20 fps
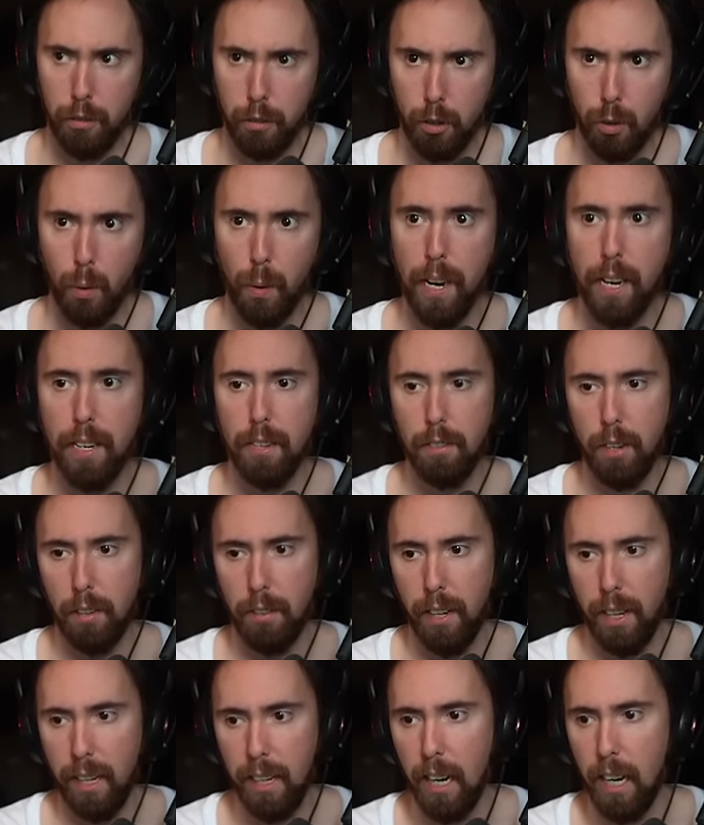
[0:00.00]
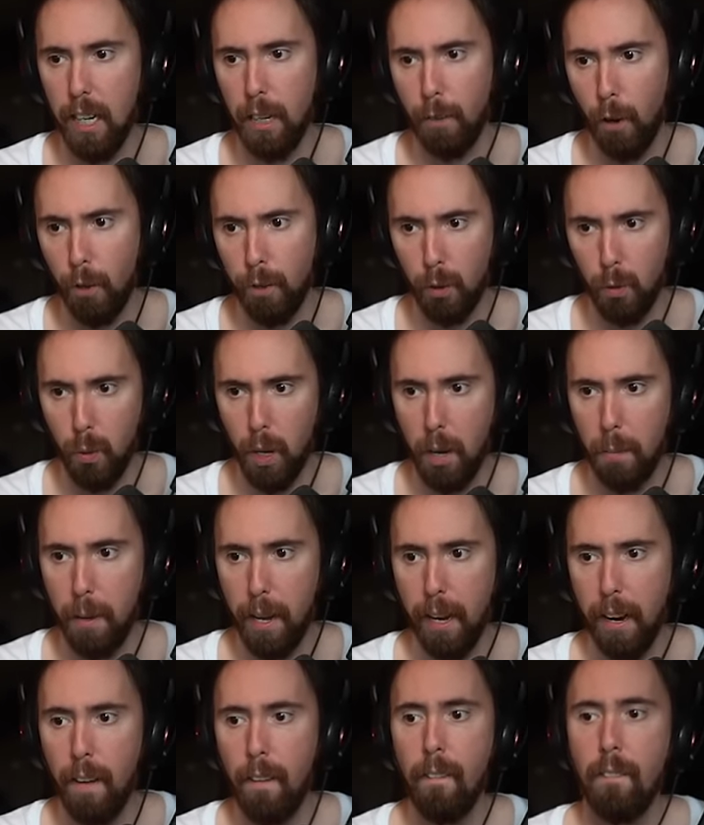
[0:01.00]
on screen is i think kind of
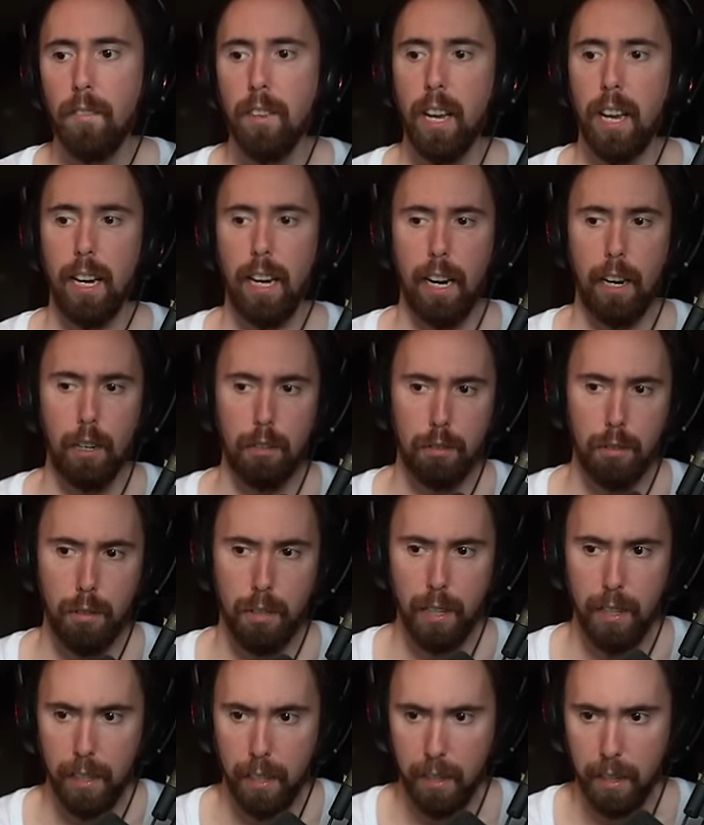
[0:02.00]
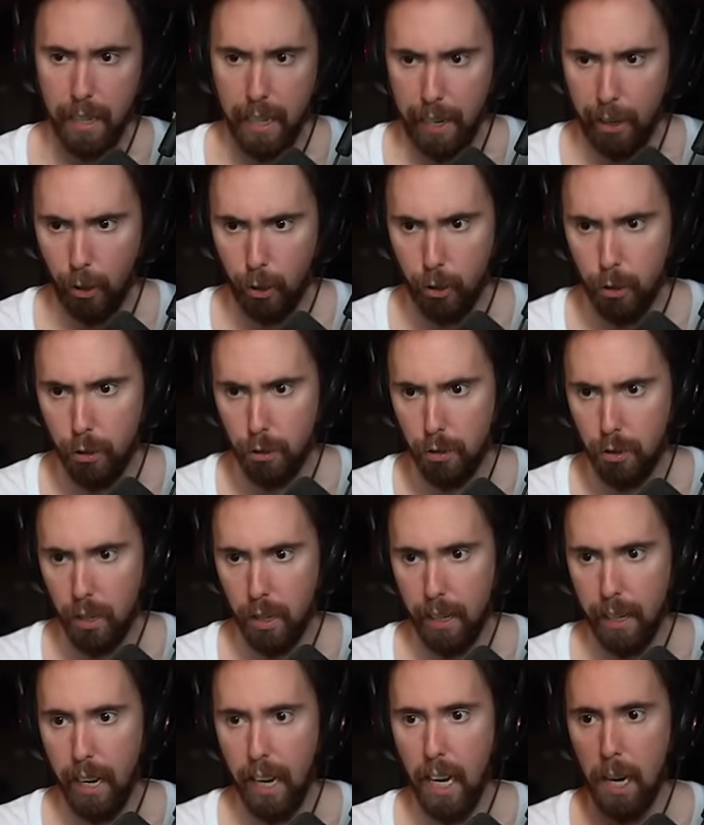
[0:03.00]
overwhelming and i also think that the characters in
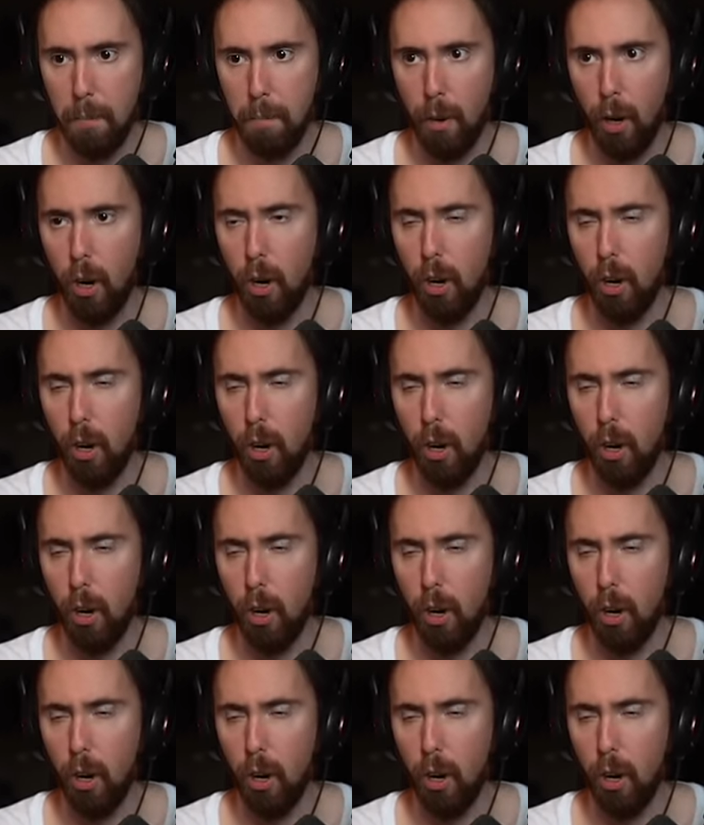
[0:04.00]
the game